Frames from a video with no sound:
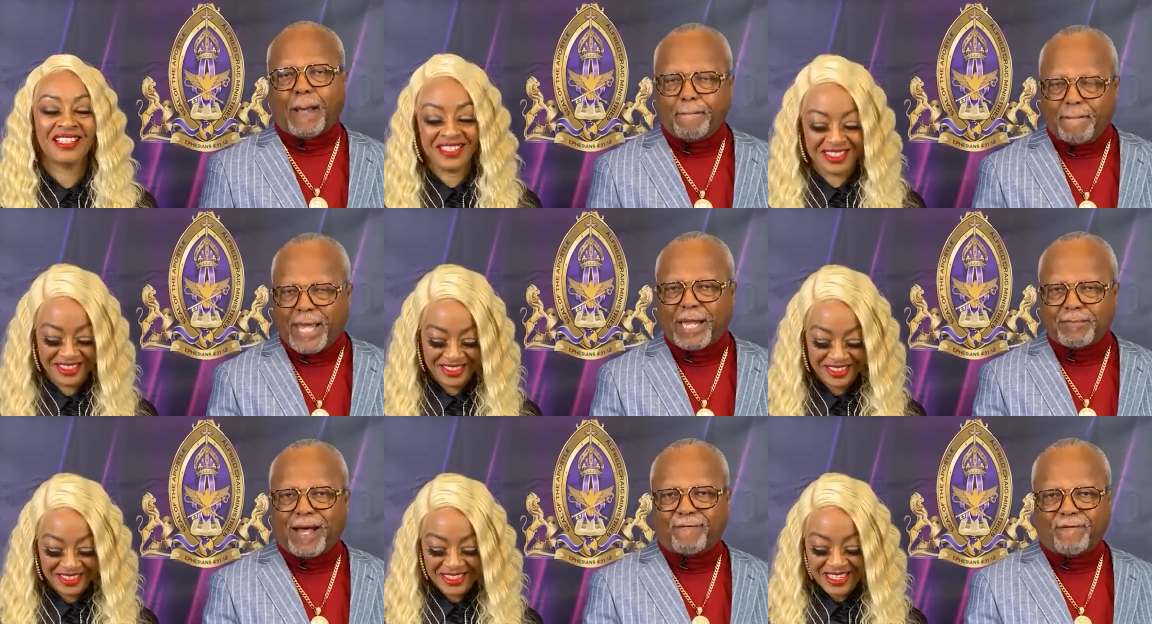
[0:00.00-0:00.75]
Speaker 1: because I
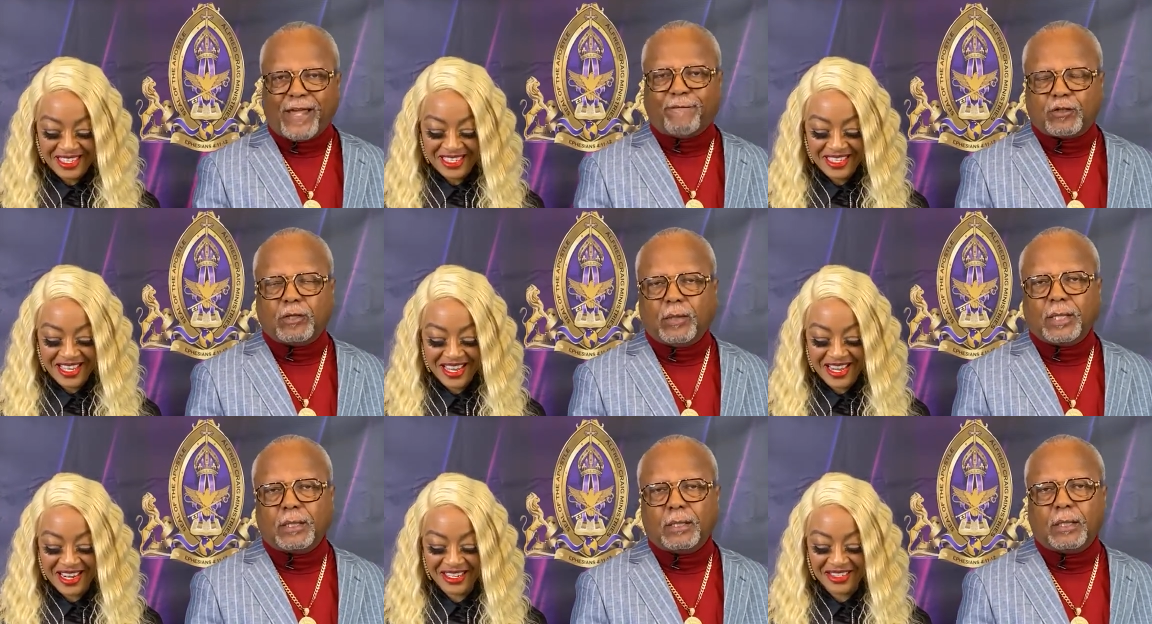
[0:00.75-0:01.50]
made my faith do
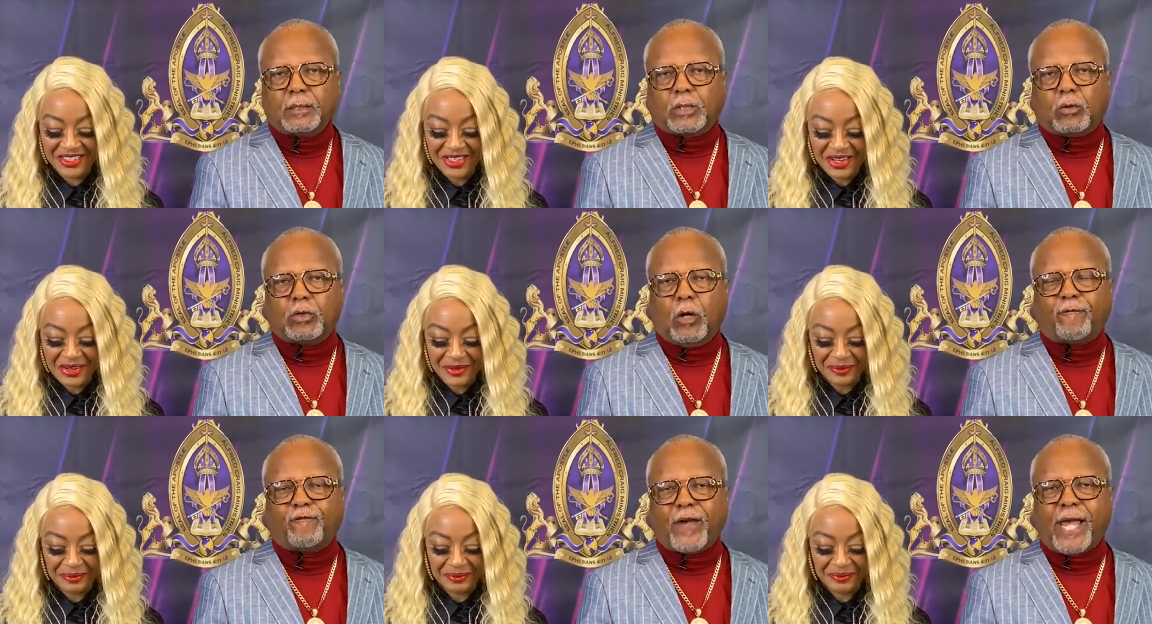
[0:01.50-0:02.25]
it. You so go.
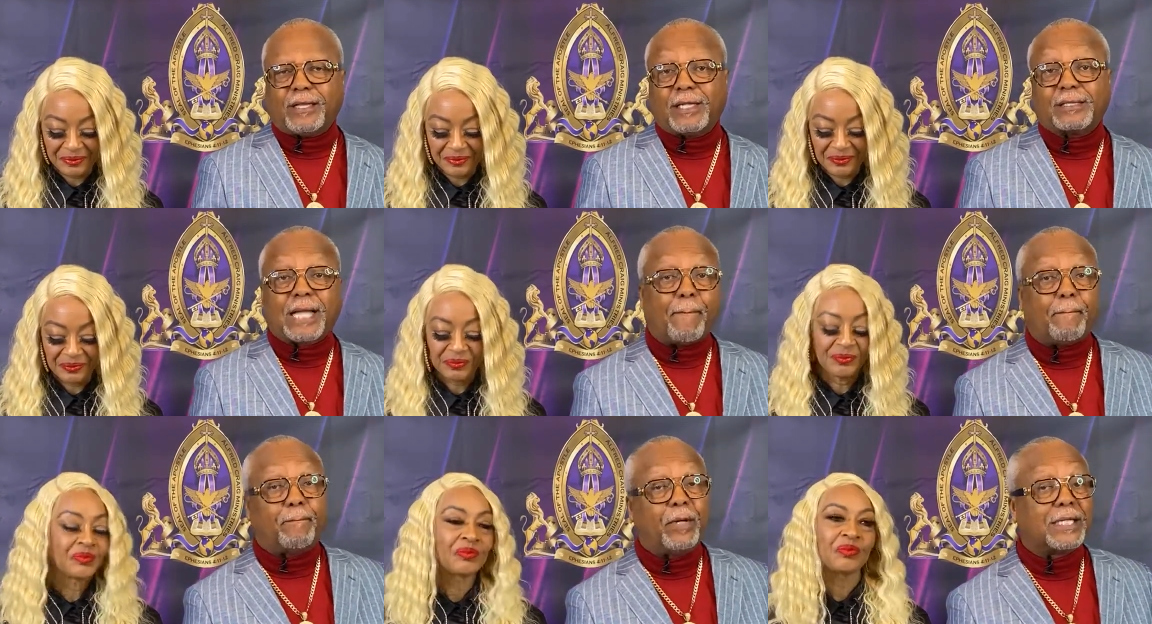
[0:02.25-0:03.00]
your faith is
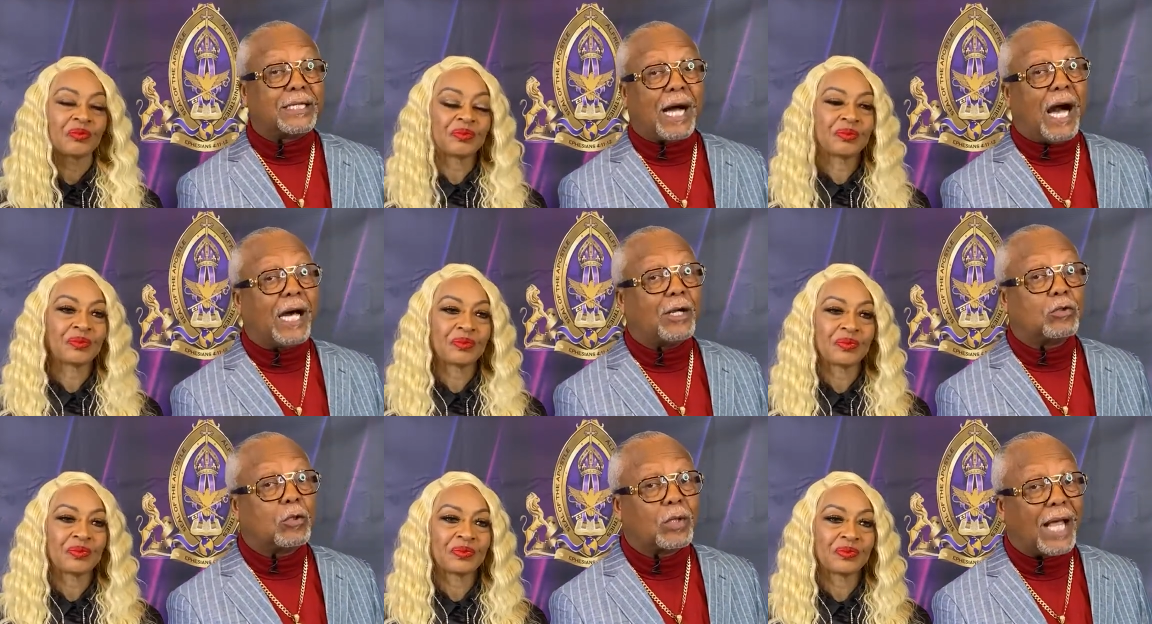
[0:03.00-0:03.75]
not putting God
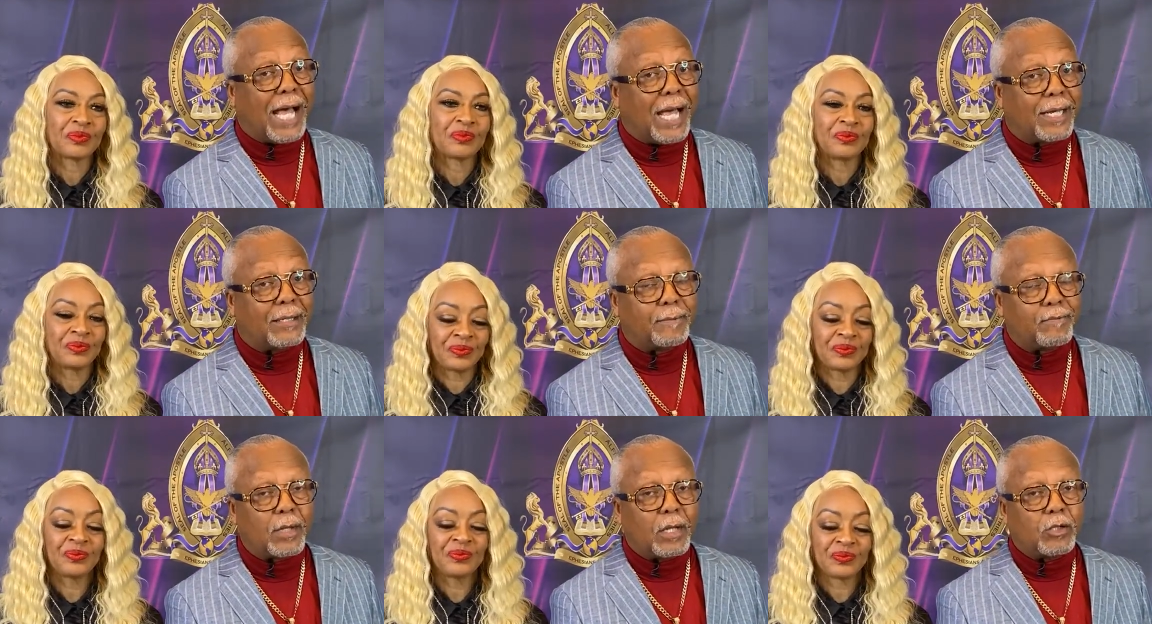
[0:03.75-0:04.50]
on the line.
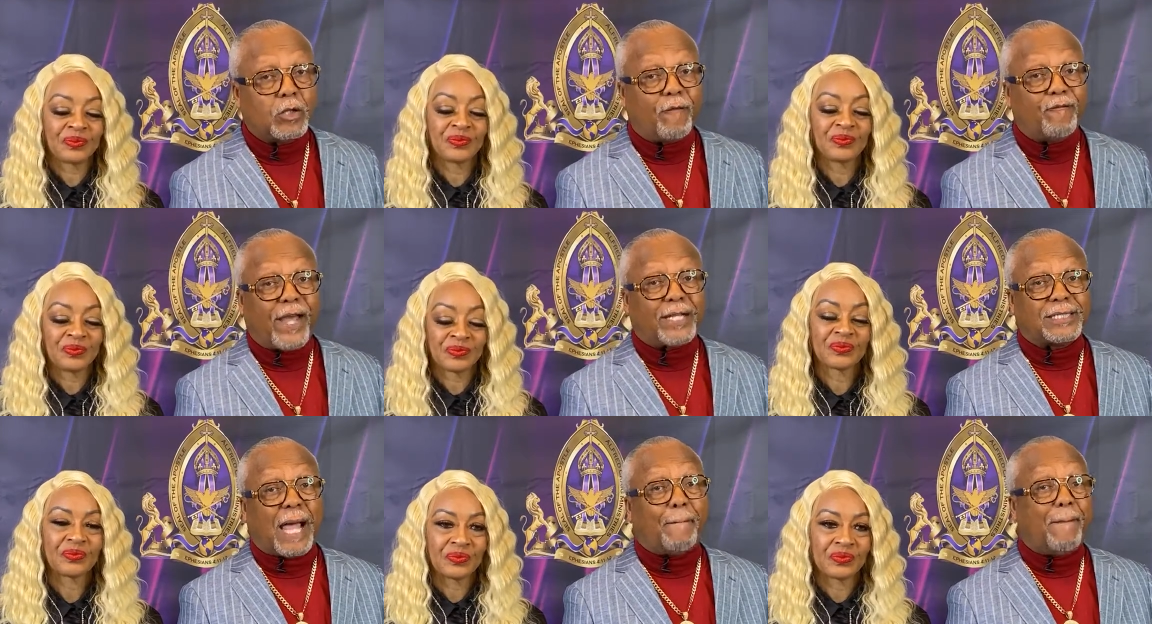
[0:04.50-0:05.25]
Mm-hmm. Your
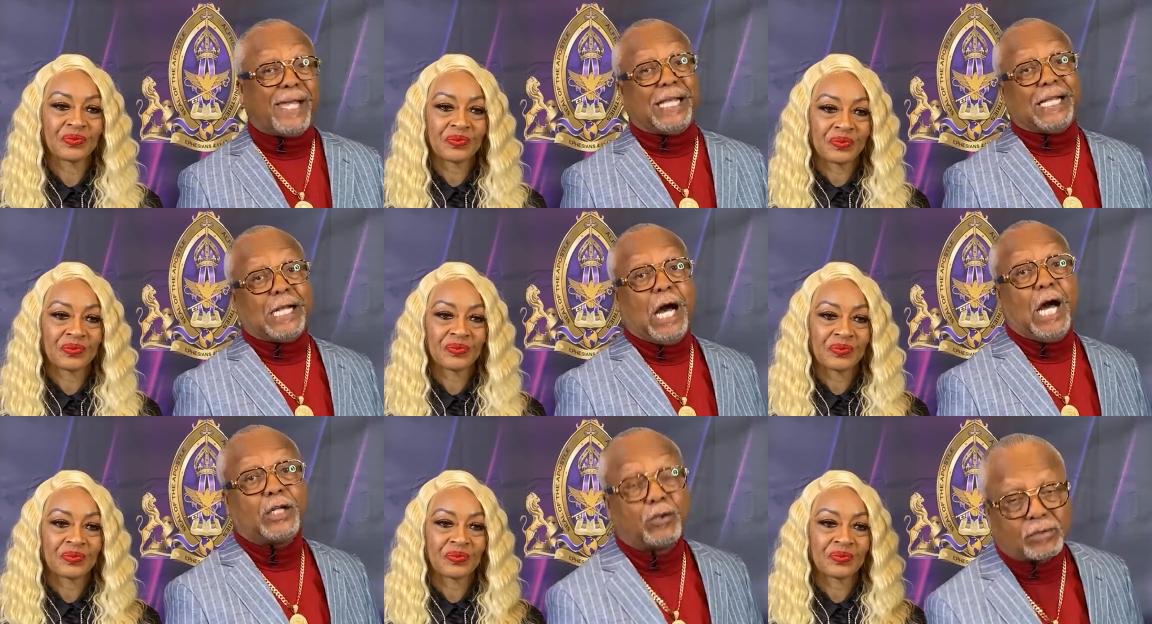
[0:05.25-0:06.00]
faith is not making
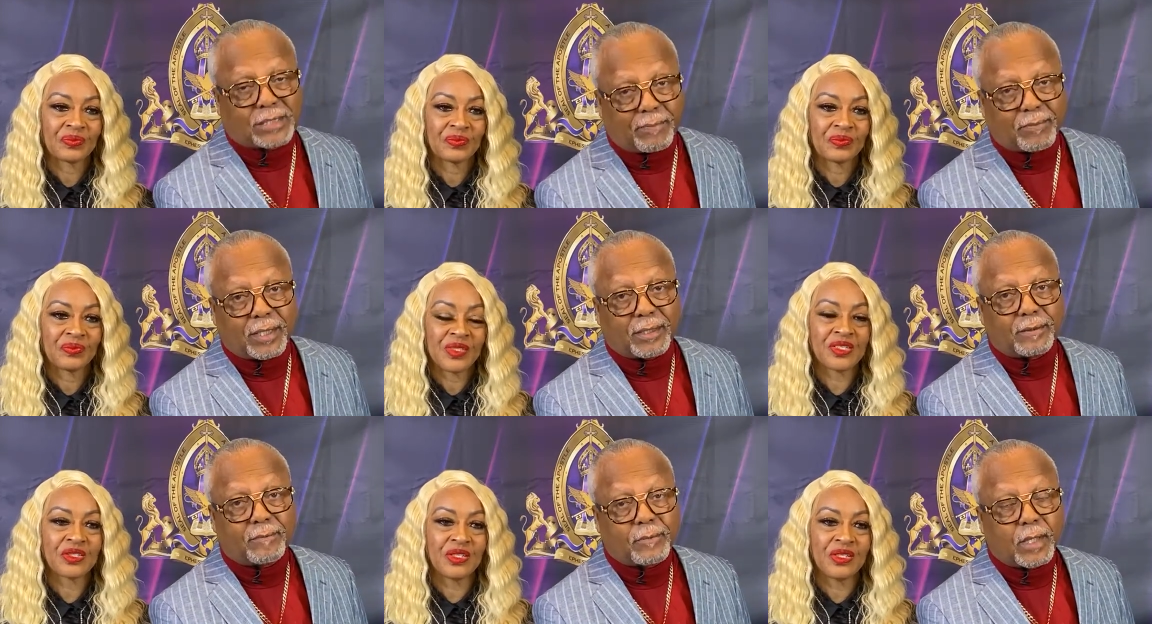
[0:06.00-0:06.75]
God do something.
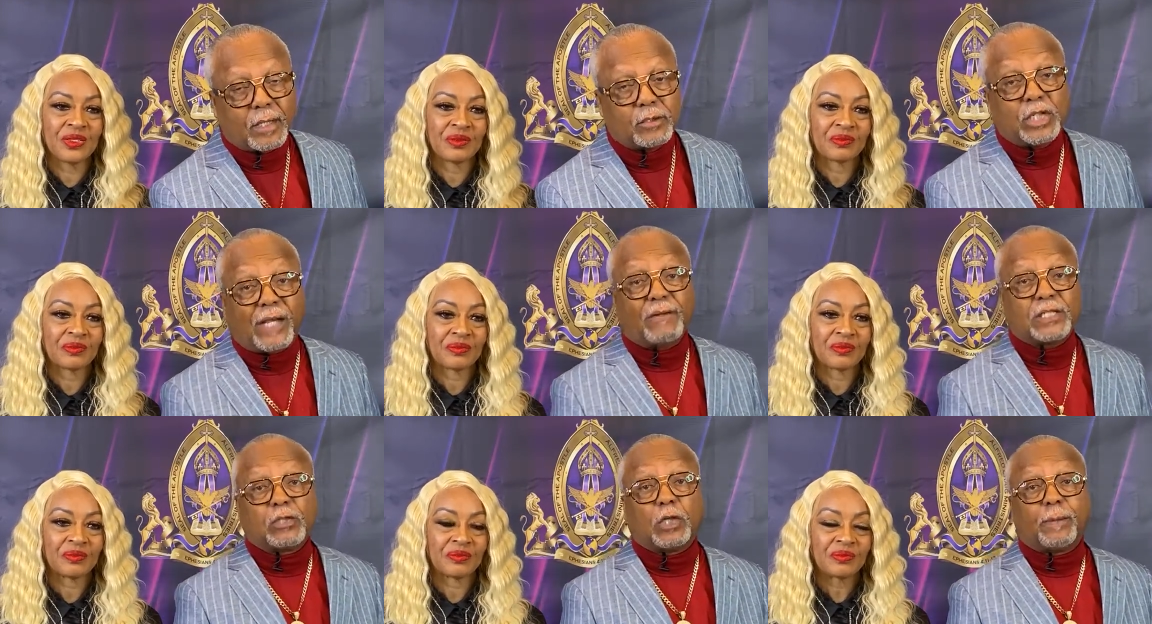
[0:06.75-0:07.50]
That's good.
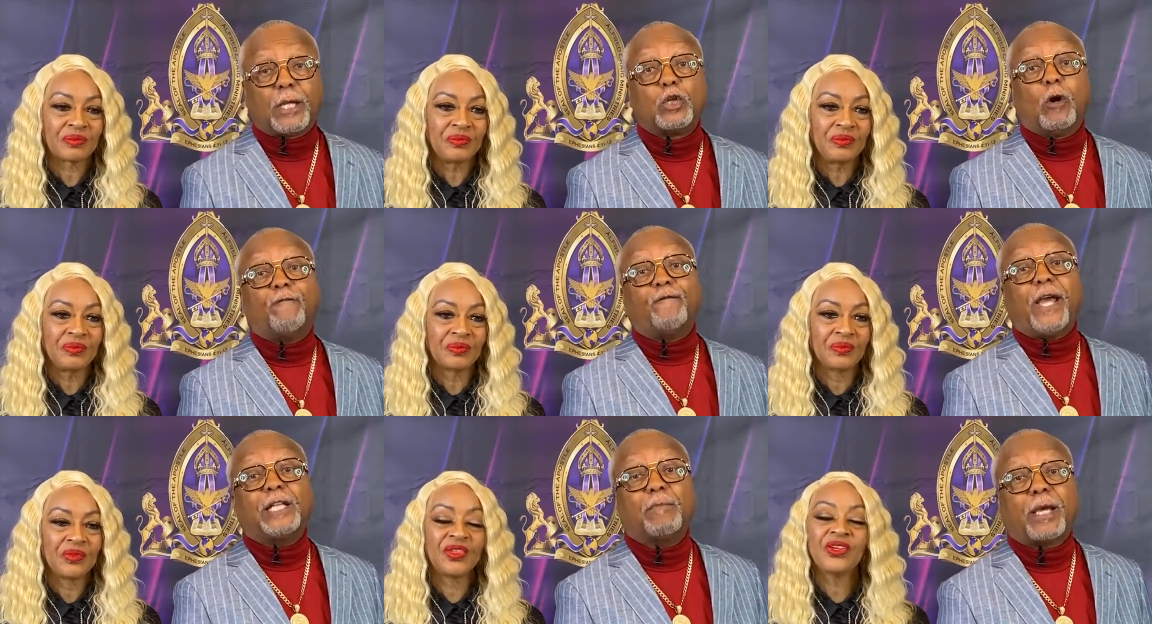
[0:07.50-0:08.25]
Jesus told man, your
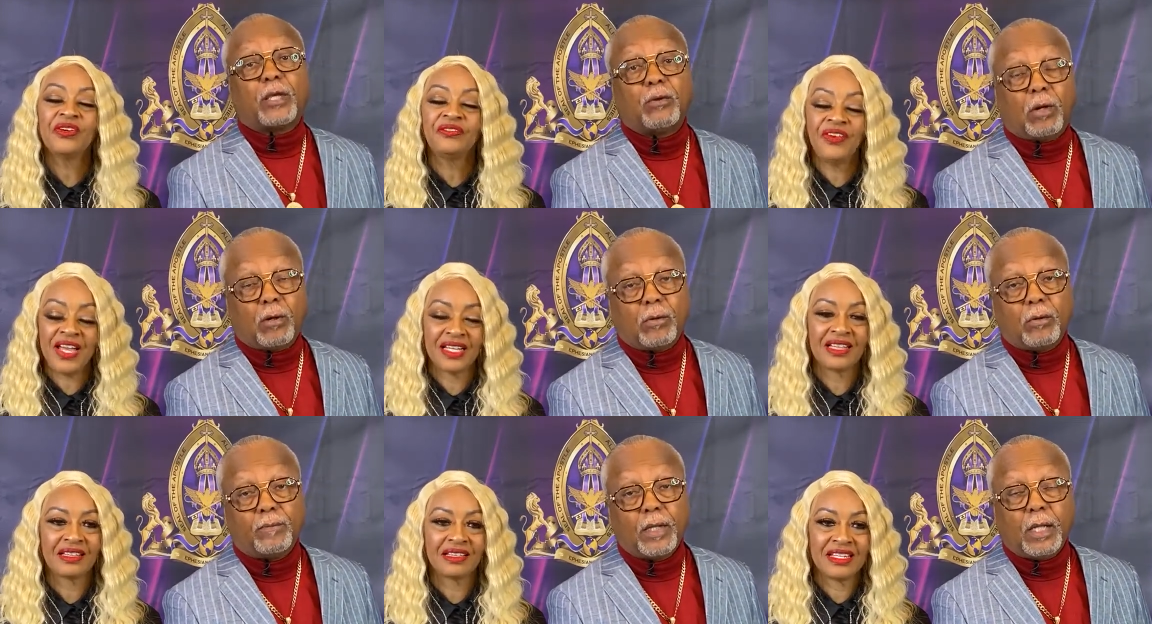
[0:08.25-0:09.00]
faith make your you
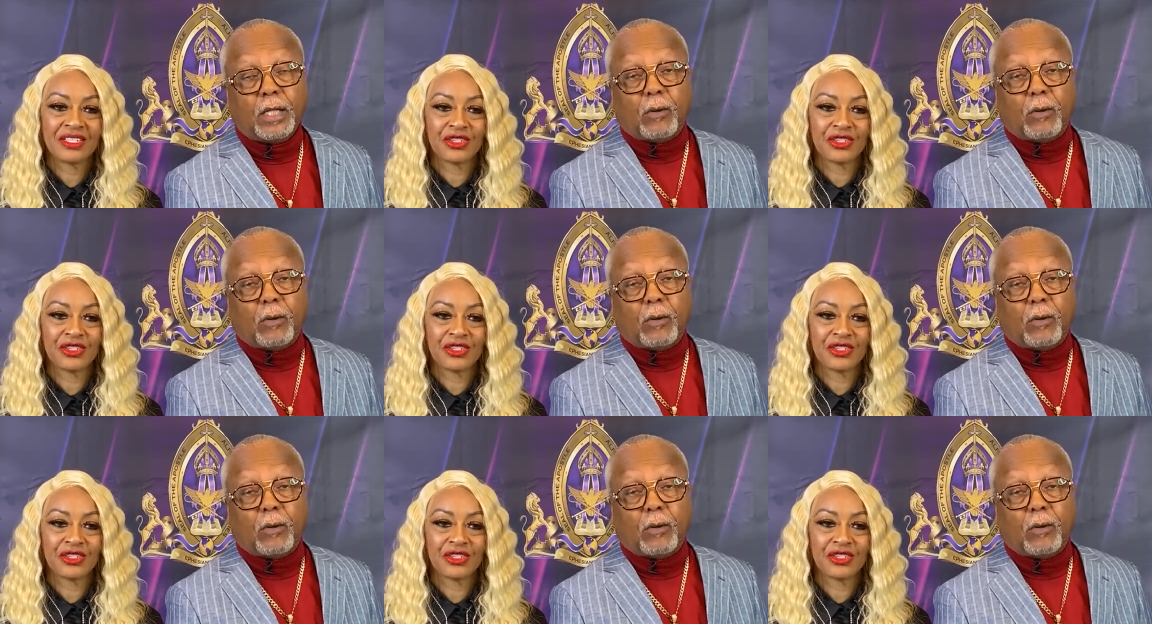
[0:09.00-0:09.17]
whole.